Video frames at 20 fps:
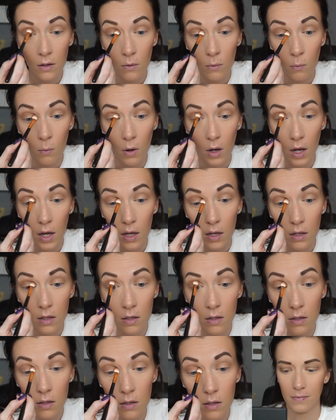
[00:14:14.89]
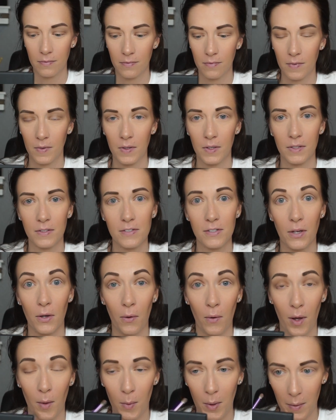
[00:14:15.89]
Why? So
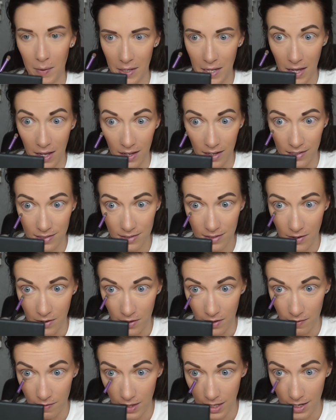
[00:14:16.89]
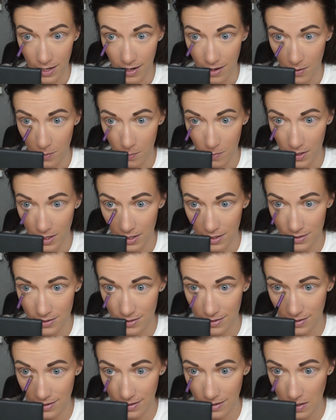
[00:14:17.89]
I'll probably cut all of that out, but
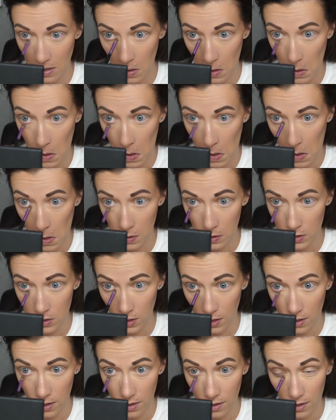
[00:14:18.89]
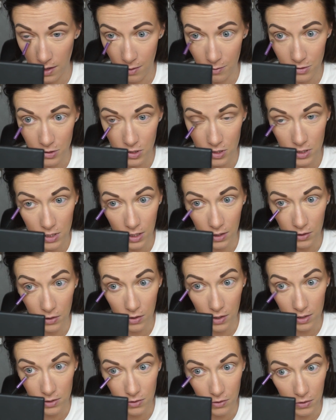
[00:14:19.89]
Sean, I was telling you
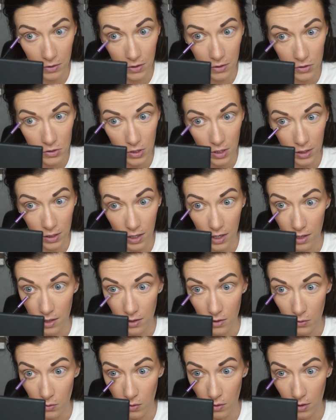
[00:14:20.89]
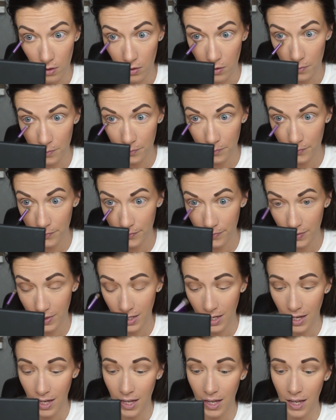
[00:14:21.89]
guys earlier, Sean got a new grill.
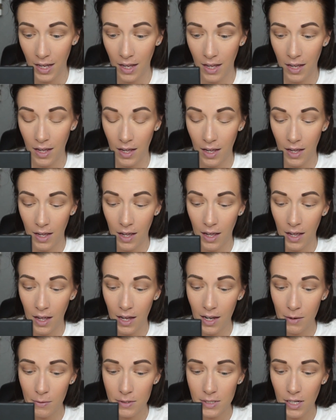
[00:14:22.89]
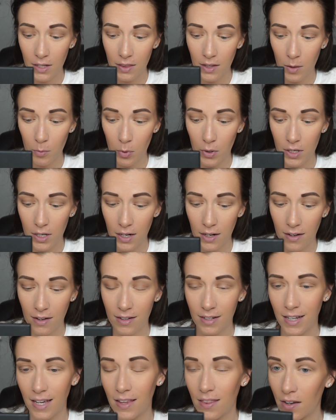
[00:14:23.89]
And he was out there putting it all
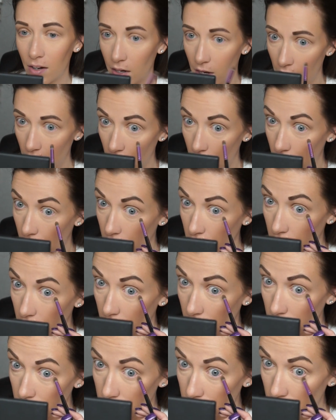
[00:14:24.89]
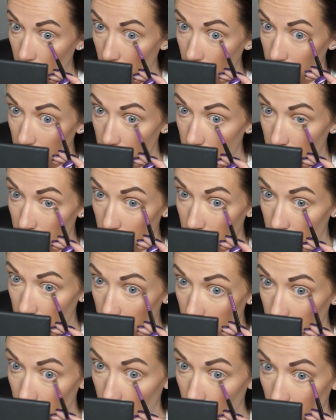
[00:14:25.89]
together and they
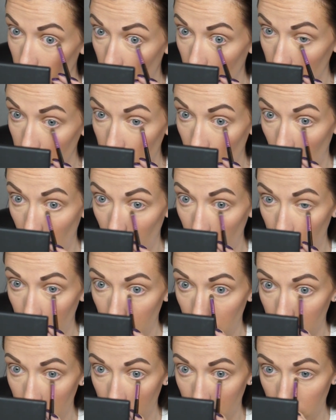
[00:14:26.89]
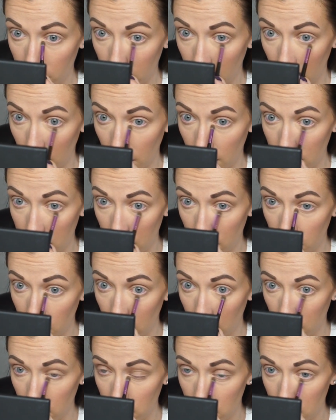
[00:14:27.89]
sent the wrong top. Like a
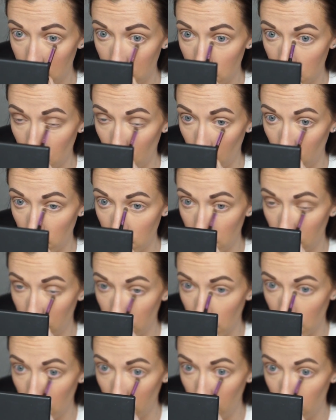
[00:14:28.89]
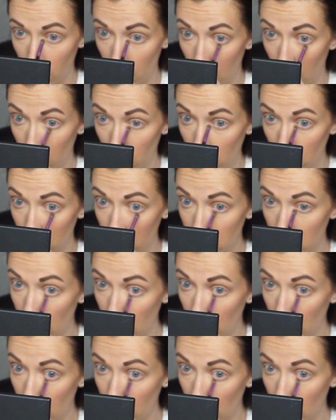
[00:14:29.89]
different, totally different model